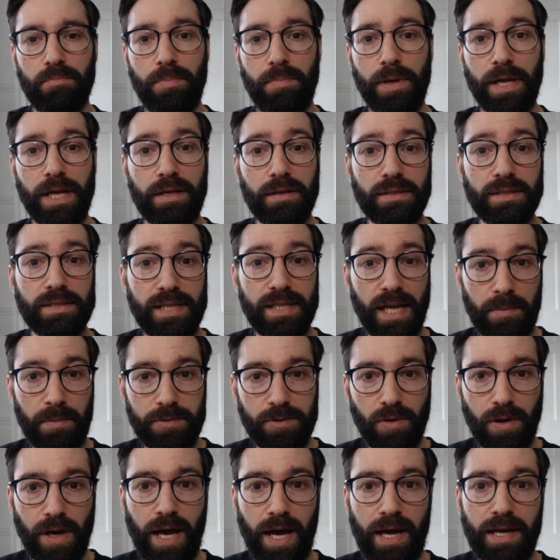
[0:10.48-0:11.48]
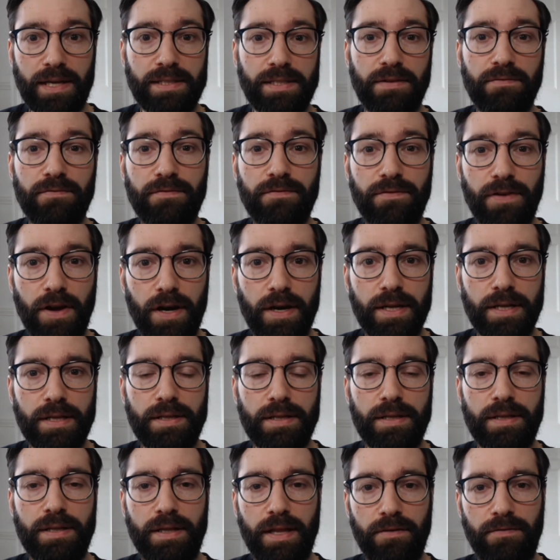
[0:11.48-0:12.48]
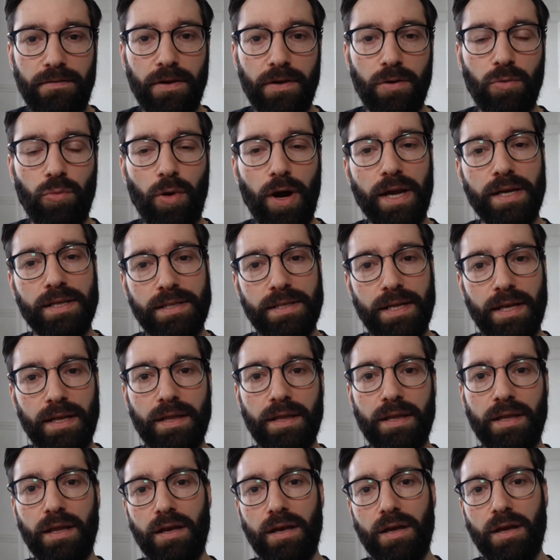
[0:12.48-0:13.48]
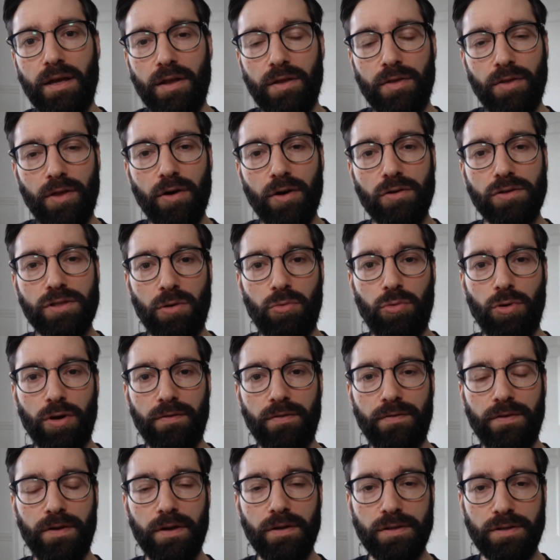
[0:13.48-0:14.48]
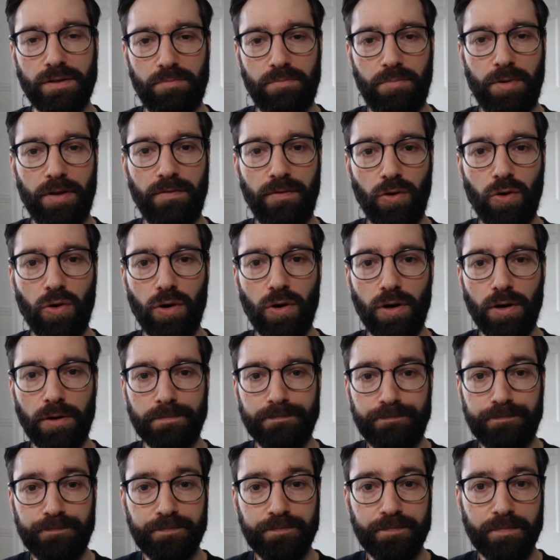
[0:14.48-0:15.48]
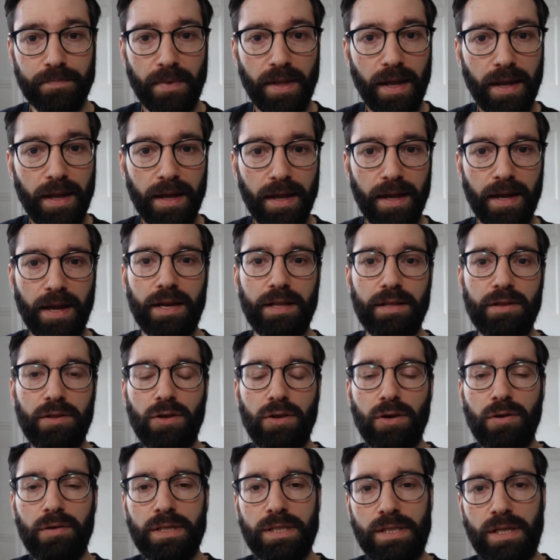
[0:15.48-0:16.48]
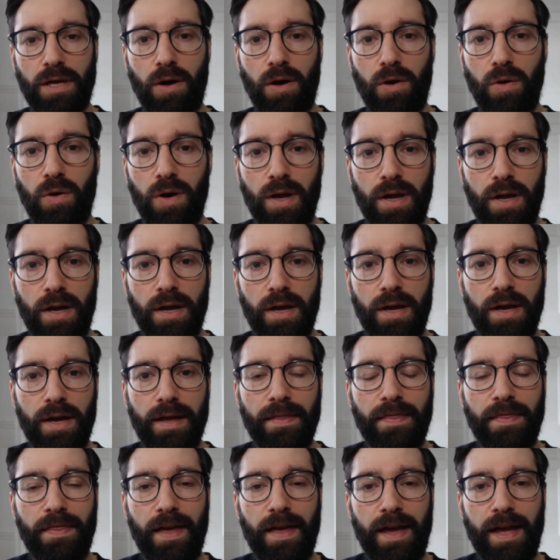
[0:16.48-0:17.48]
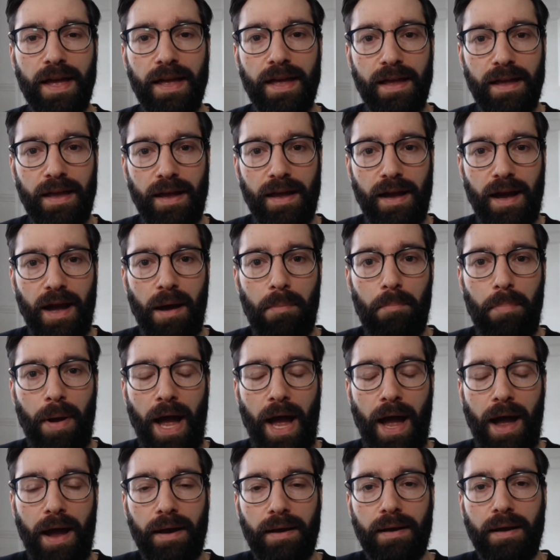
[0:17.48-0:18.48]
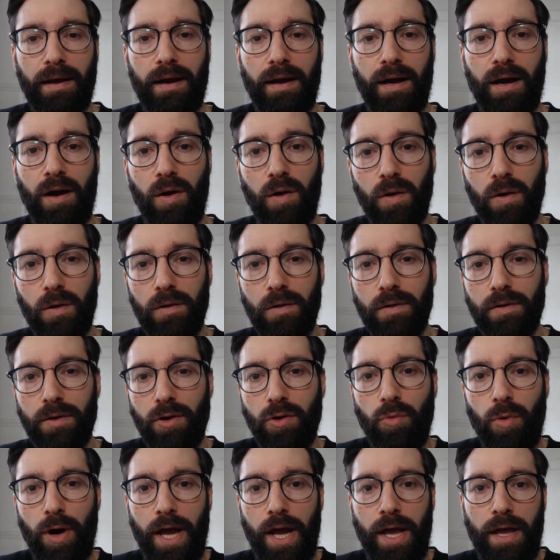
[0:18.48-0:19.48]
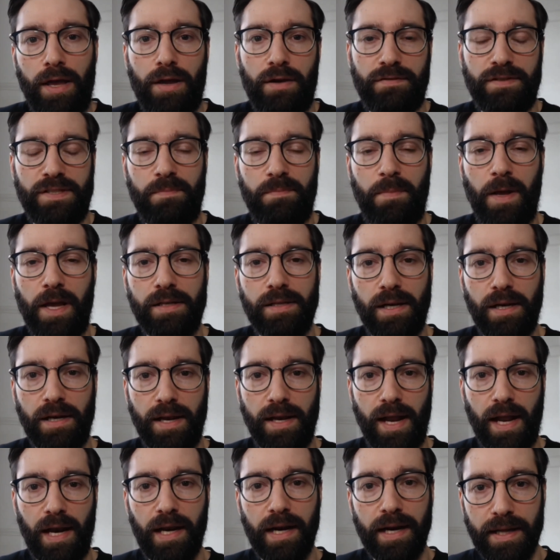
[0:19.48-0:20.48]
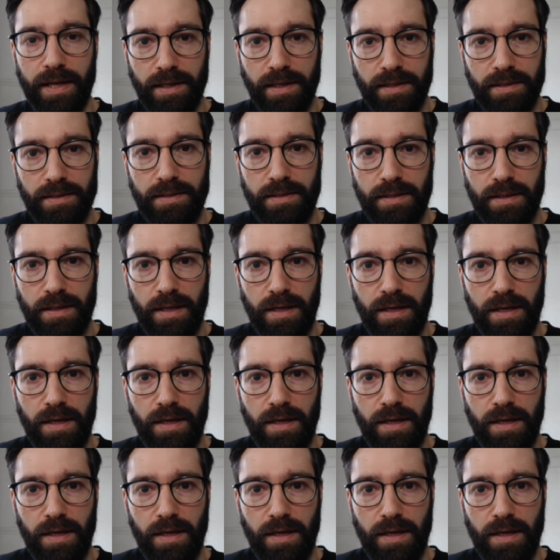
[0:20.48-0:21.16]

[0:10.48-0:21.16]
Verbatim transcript: be conceptualized in very different ways than those that we've used before. And in doing so, they unpack a whole new way of spatial analytics.